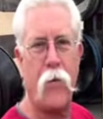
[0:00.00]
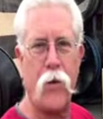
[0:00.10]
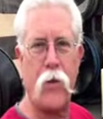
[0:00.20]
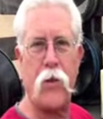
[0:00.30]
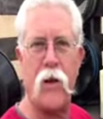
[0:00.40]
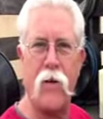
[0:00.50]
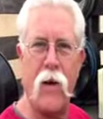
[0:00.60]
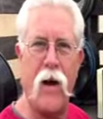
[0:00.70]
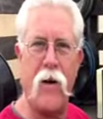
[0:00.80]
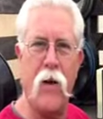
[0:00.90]
whether the
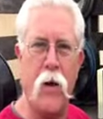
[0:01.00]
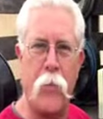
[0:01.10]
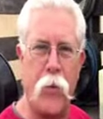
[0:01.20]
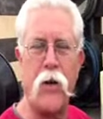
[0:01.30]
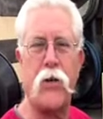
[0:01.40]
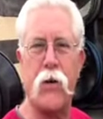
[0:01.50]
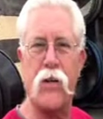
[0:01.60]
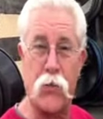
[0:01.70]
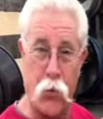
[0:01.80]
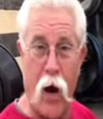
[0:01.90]
uh, pressure
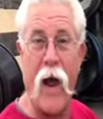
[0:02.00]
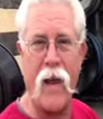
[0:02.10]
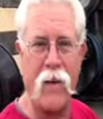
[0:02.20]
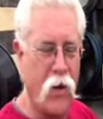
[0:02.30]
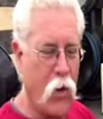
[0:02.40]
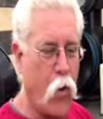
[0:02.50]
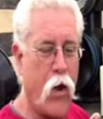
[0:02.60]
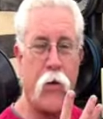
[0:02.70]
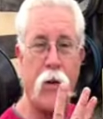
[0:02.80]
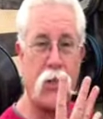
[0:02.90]
is right,
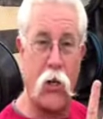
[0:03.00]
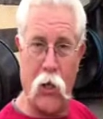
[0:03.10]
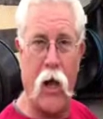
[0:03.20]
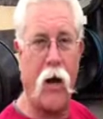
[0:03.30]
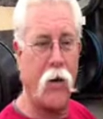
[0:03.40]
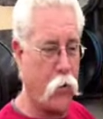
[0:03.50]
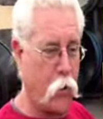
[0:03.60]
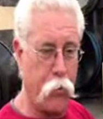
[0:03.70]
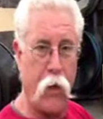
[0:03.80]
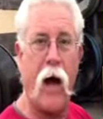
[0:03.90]
whether it's clogged
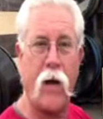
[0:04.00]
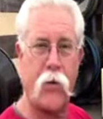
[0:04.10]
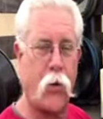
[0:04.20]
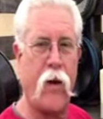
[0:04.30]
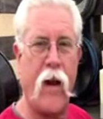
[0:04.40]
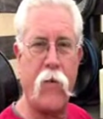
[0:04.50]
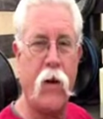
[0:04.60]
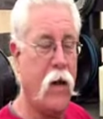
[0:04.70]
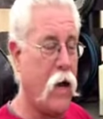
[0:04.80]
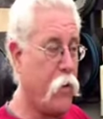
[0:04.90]
or blocked or whatever.